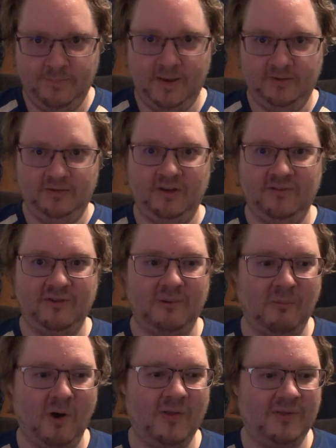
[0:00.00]
busy
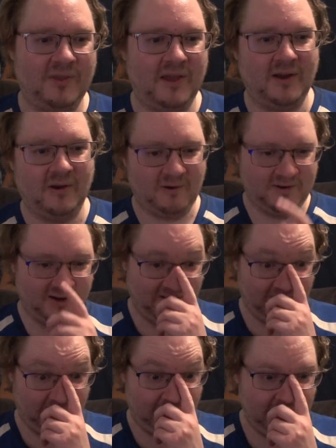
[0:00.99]
from one thing or
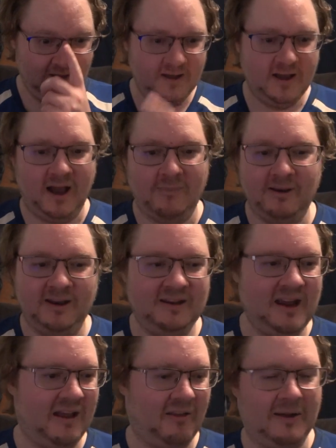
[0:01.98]
another. I mean,
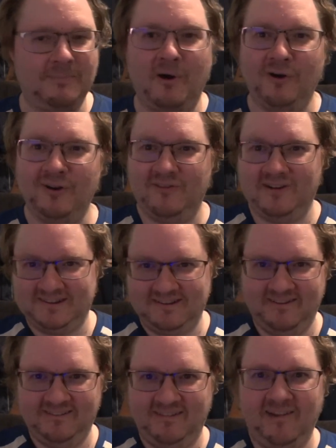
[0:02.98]
yeah, like, Ponyfest
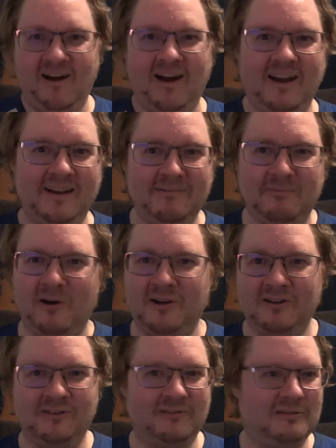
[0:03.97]
Online
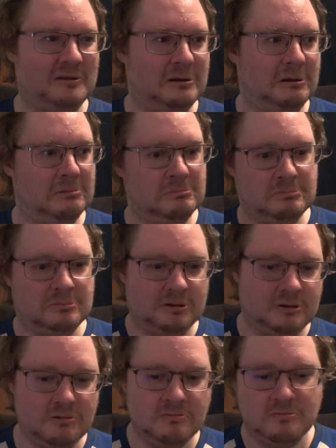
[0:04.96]
was, you know,
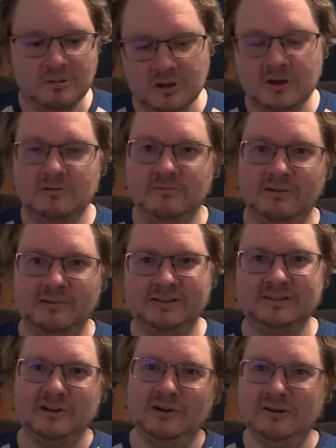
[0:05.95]
it
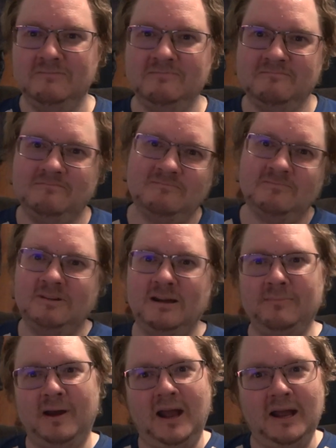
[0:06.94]
was good
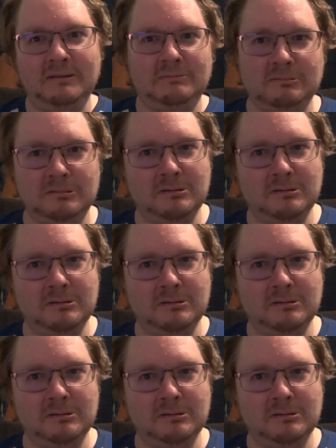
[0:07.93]
and bad.